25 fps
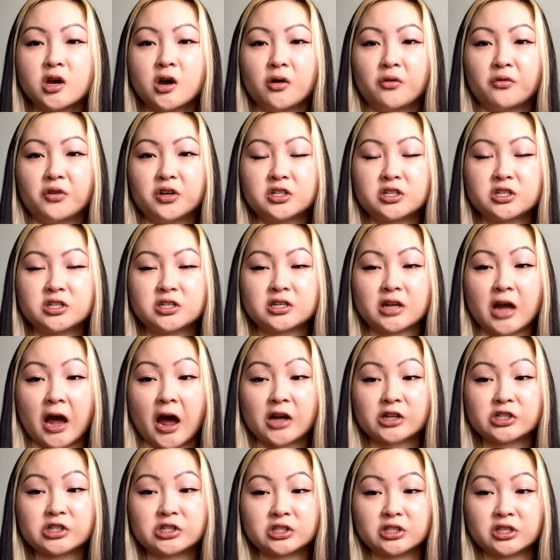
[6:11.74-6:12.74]
which
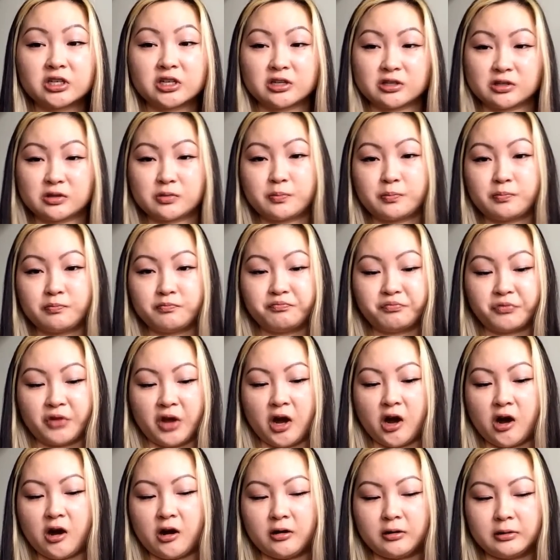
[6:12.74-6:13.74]
actually is
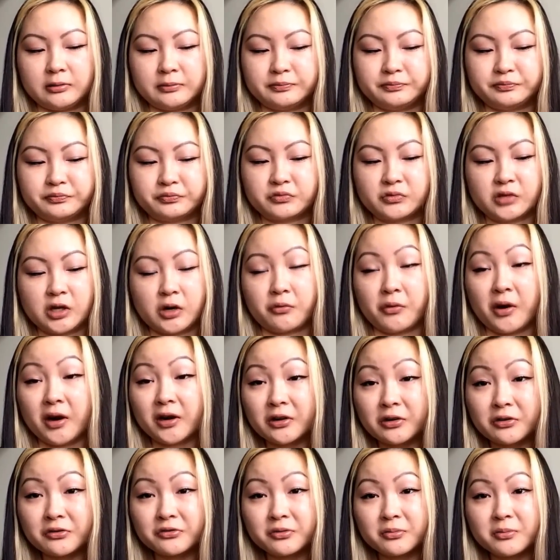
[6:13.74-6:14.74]
um, a
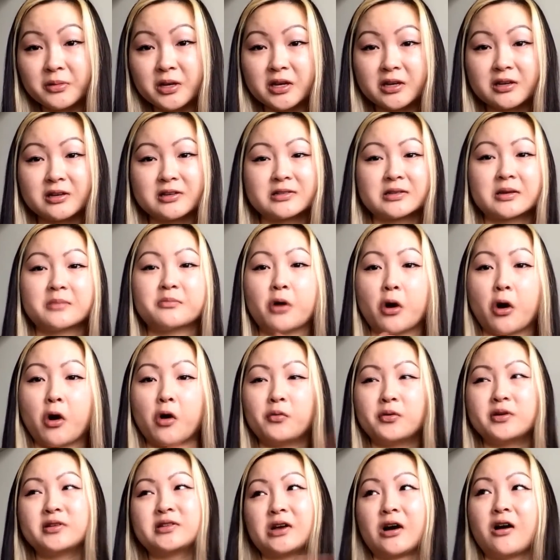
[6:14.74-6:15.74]
record for me because I'm
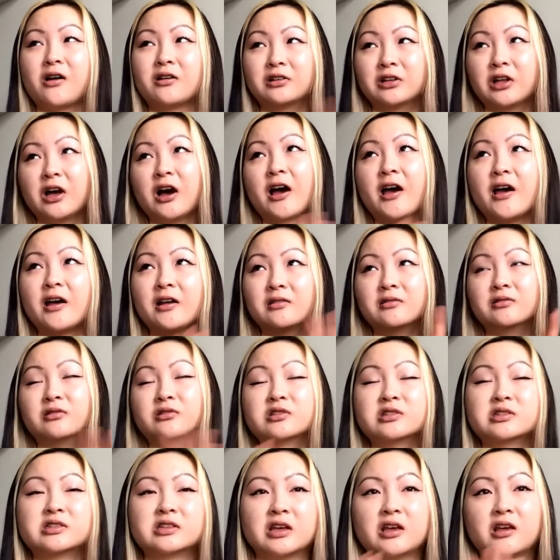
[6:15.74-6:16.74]
always online
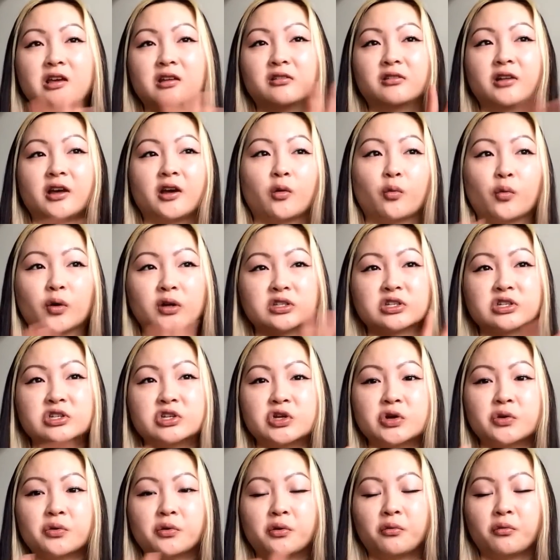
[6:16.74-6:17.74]
seeing like what's
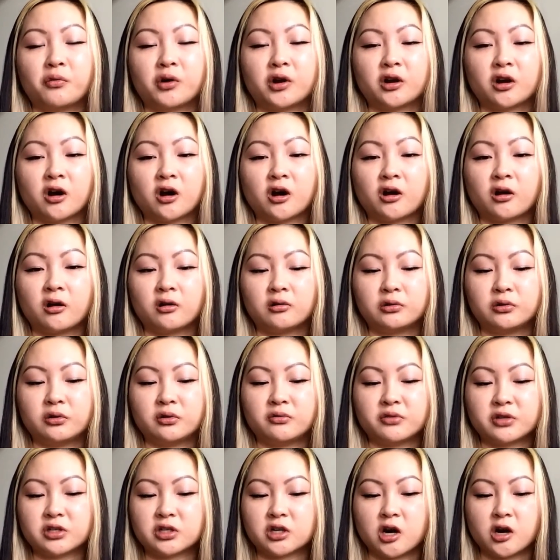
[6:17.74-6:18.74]
new and whatnot on Louis
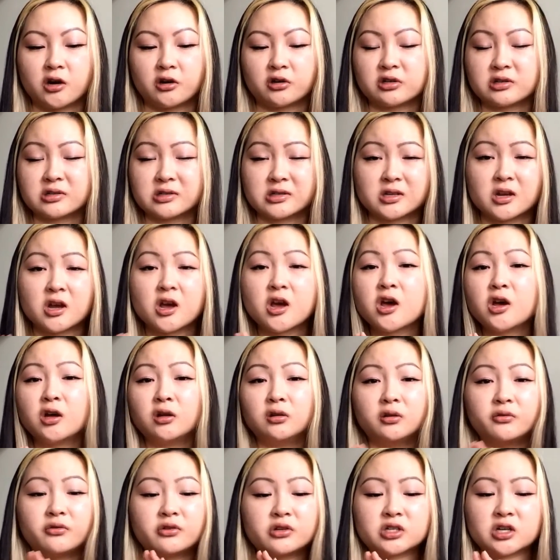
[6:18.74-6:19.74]
Vuitton because
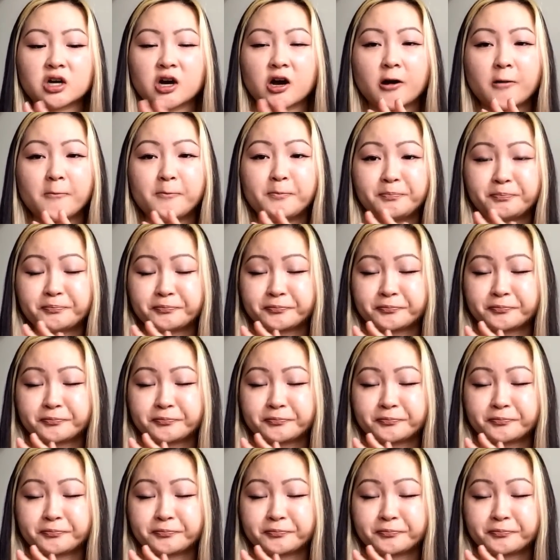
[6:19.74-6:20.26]
Louis Vuitton